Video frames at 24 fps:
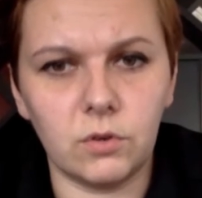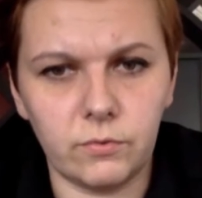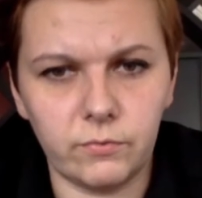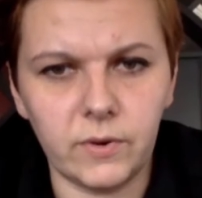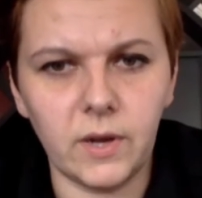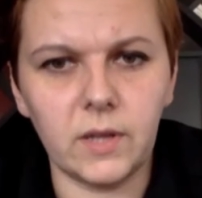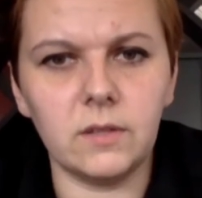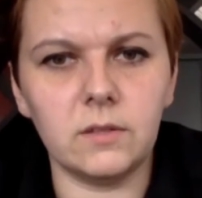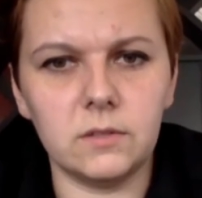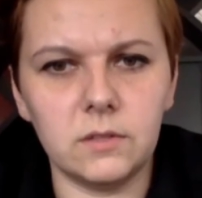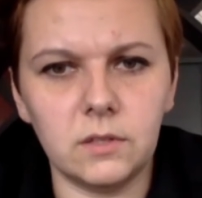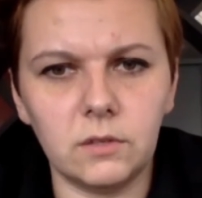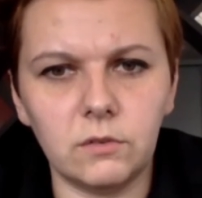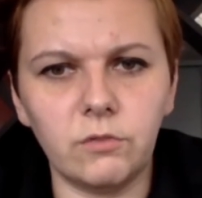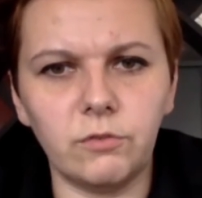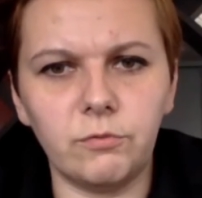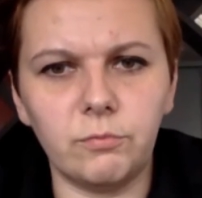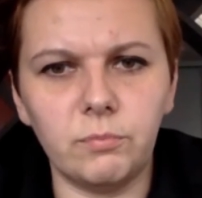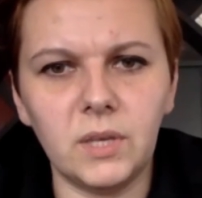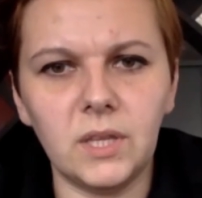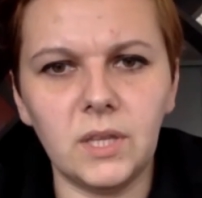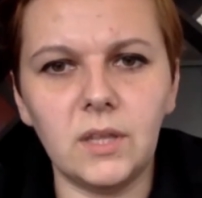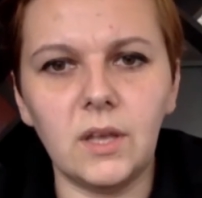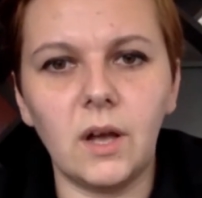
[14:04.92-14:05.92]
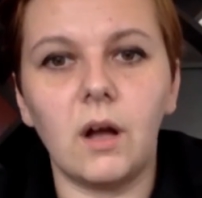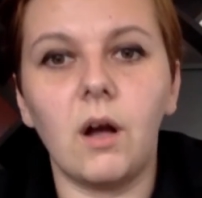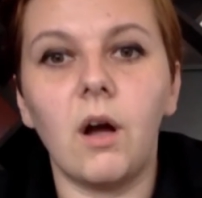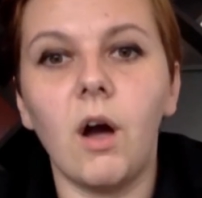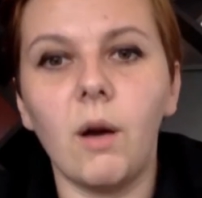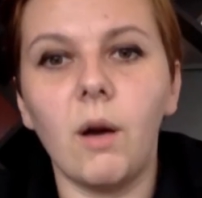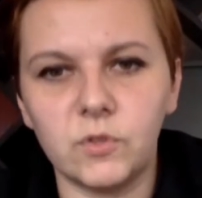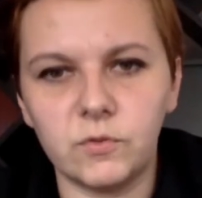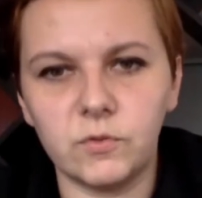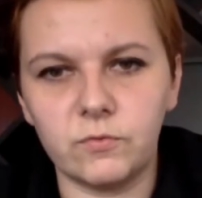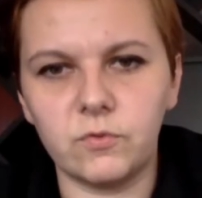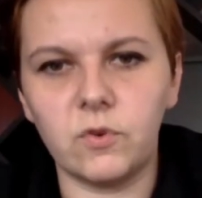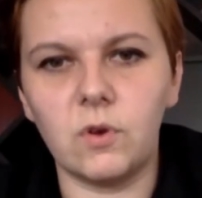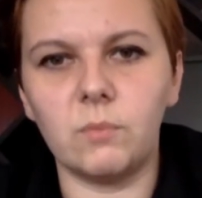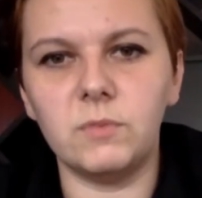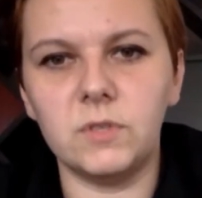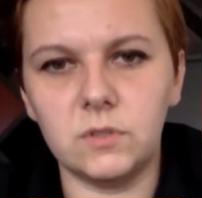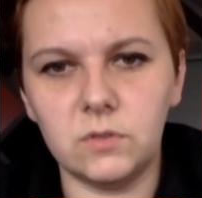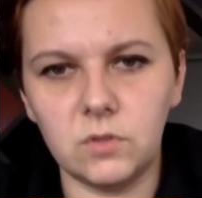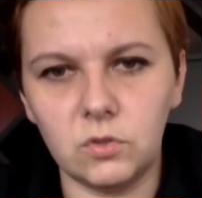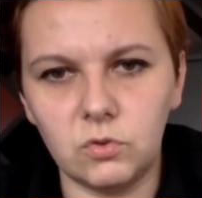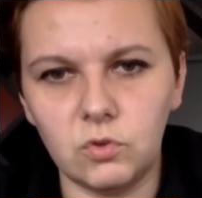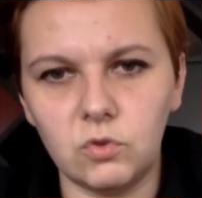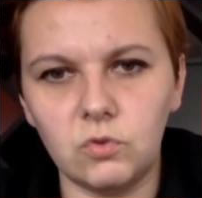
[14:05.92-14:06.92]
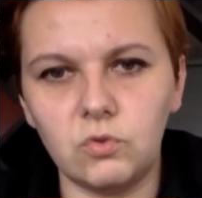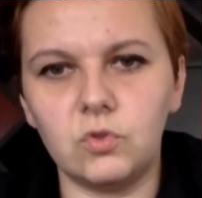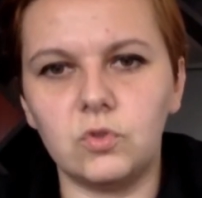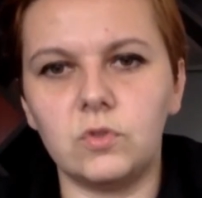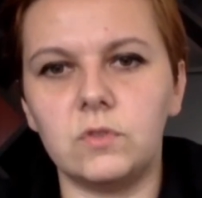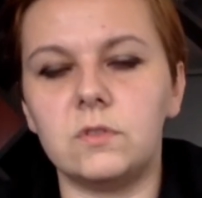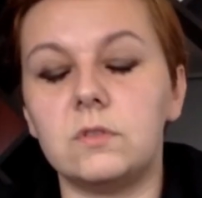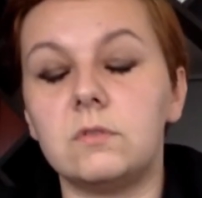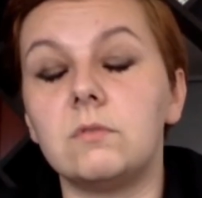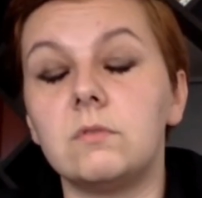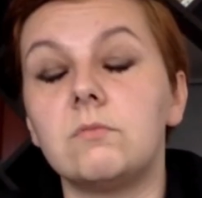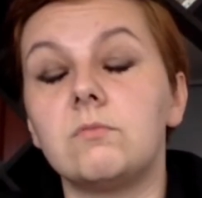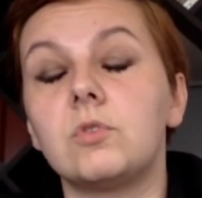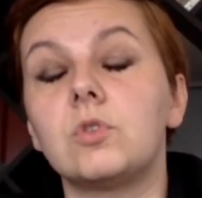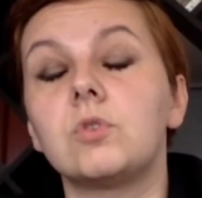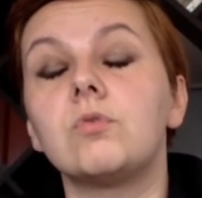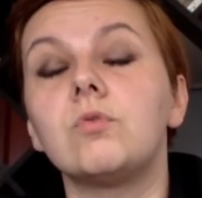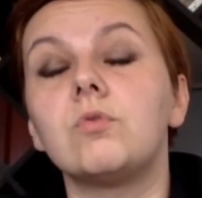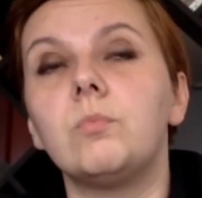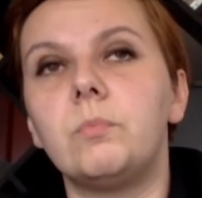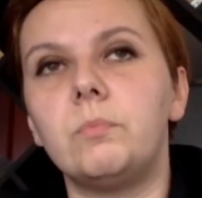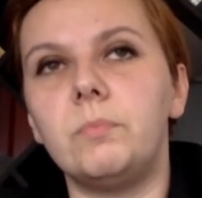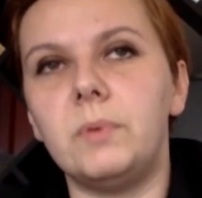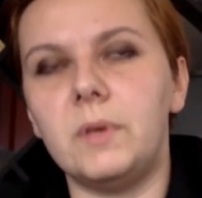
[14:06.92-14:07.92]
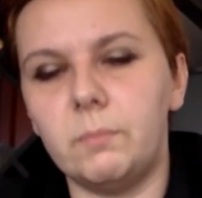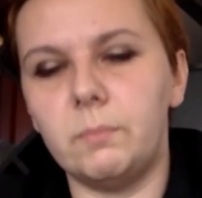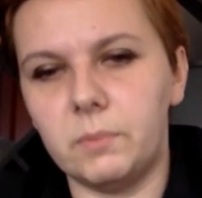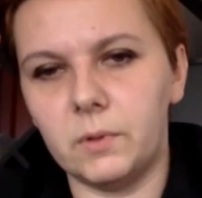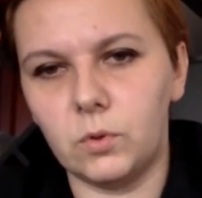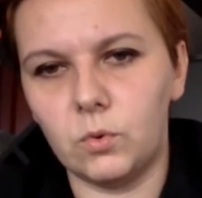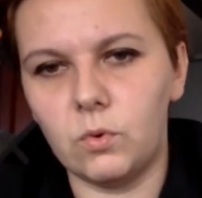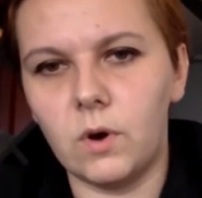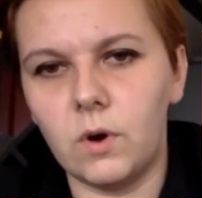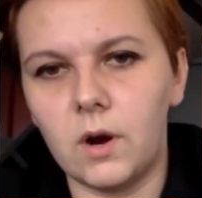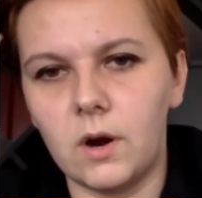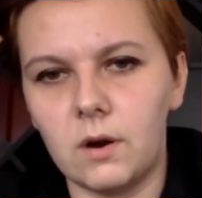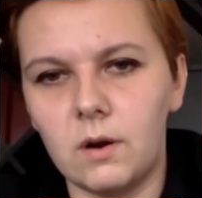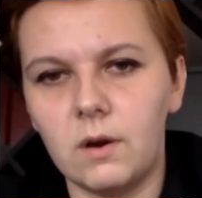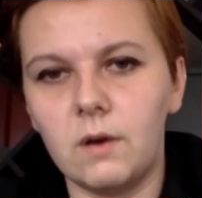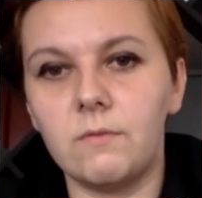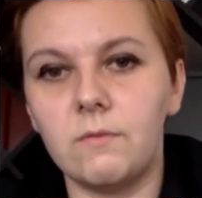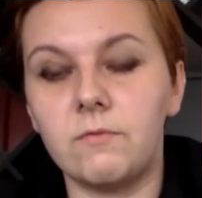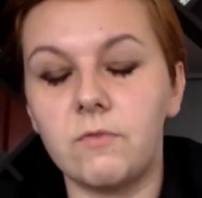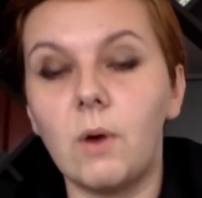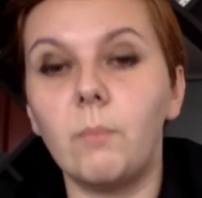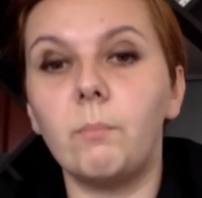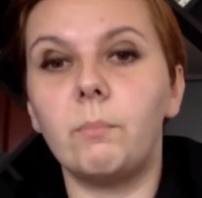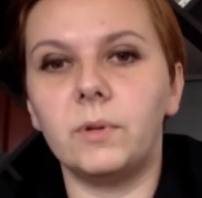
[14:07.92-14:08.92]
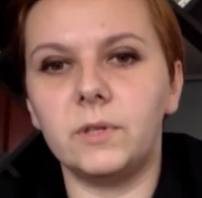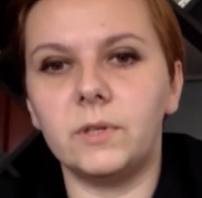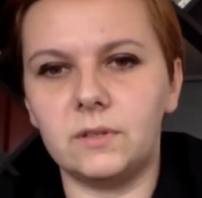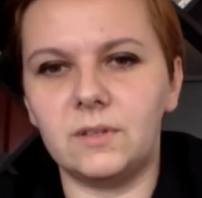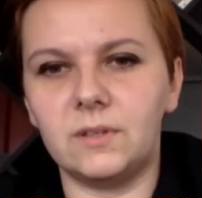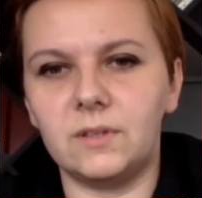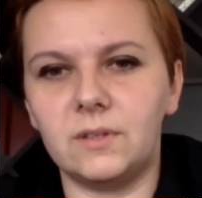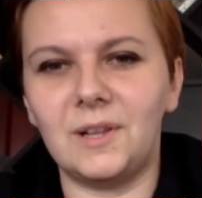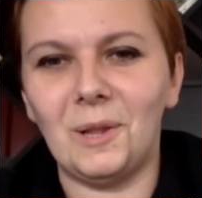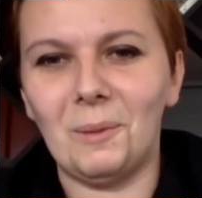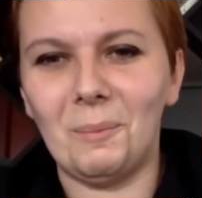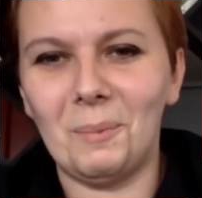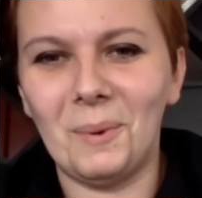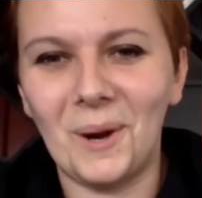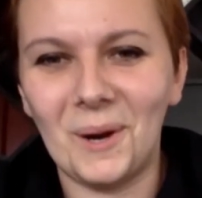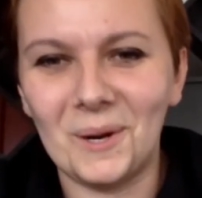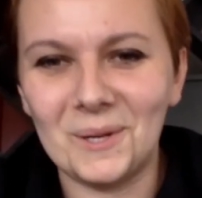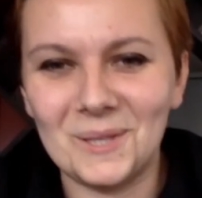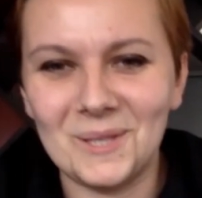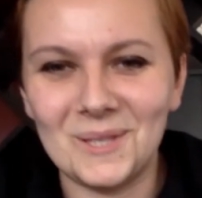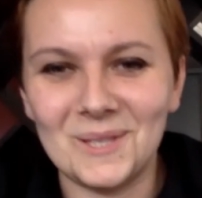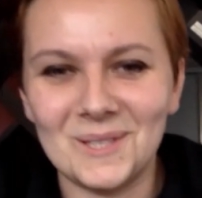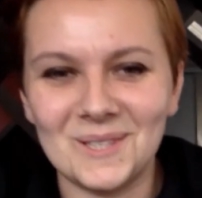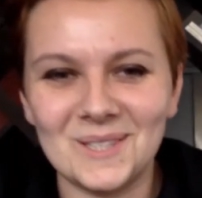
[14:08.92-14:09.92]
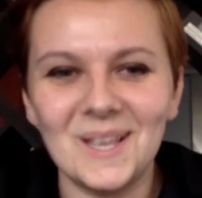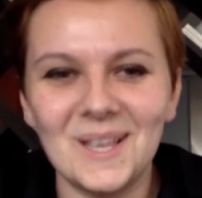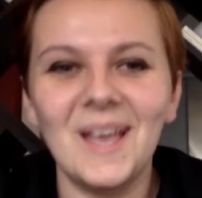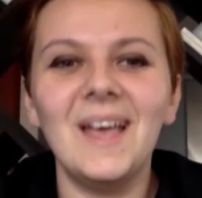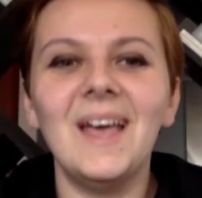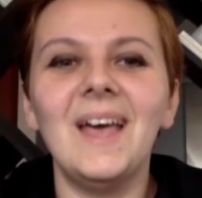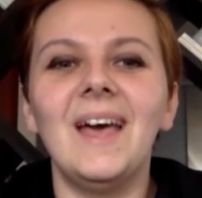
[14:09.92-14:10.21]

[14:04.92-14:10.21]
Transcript: financing of media, comes from institutions through people who are from political parties.